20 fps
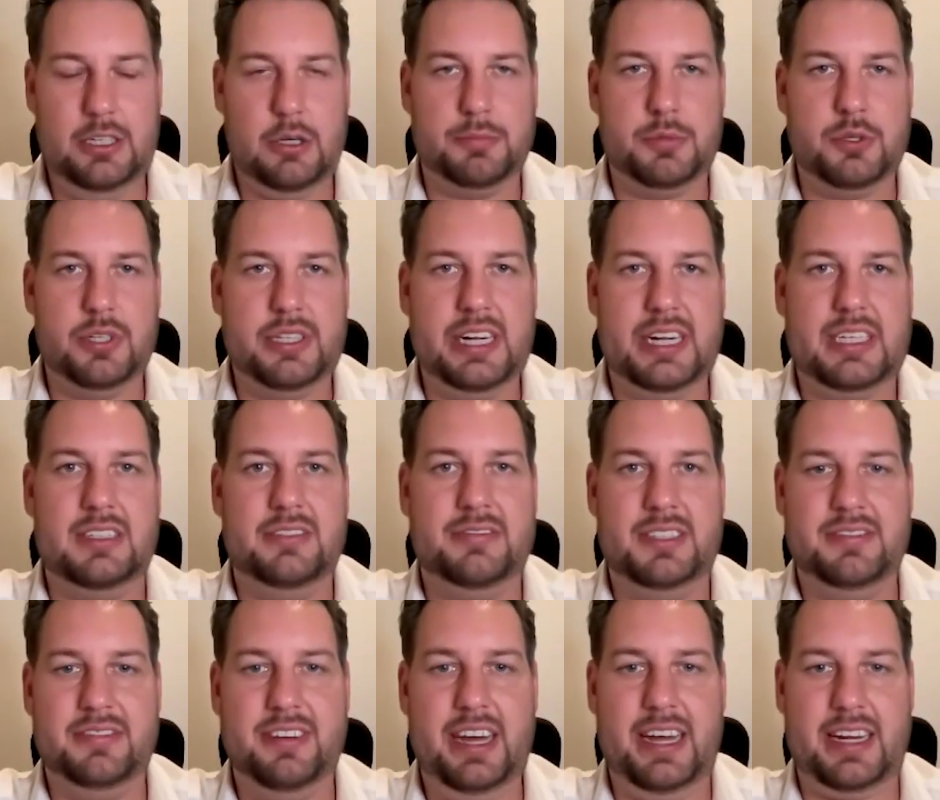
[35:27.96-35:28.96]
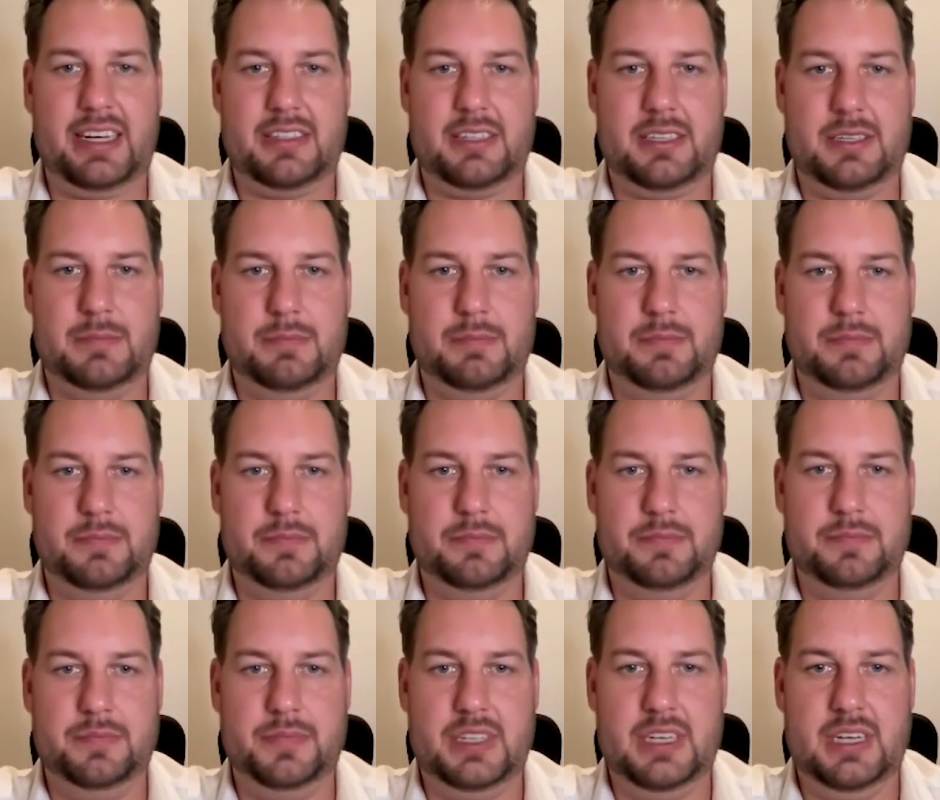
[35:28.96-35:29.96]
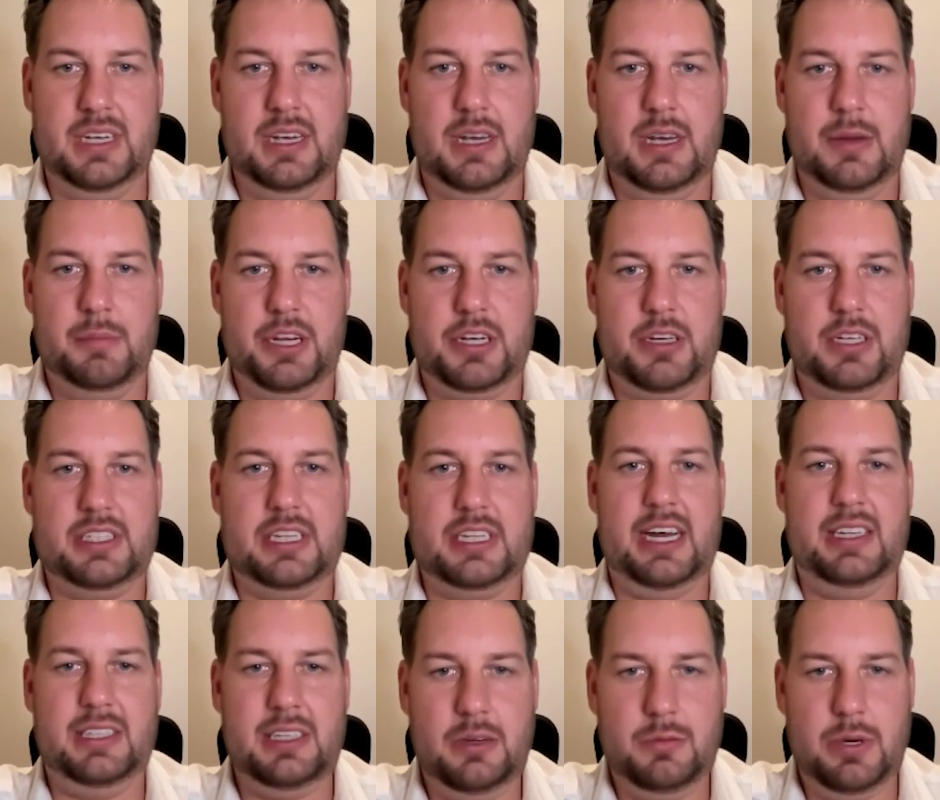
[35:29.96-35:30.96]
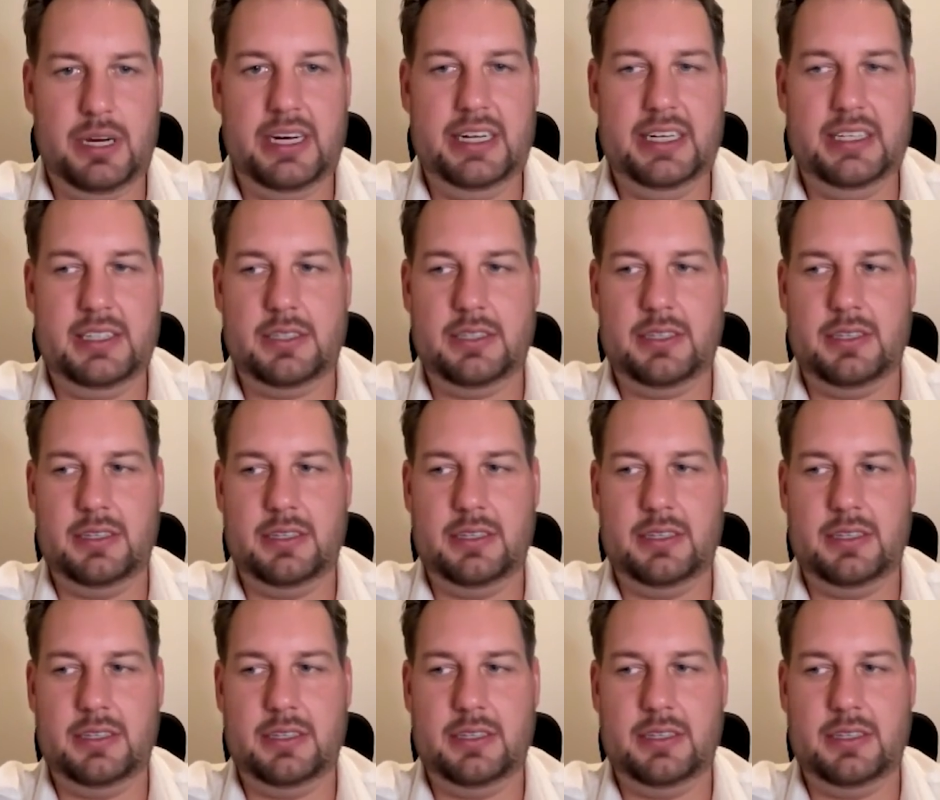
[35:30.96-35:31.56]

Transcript: your protective effects because otherwise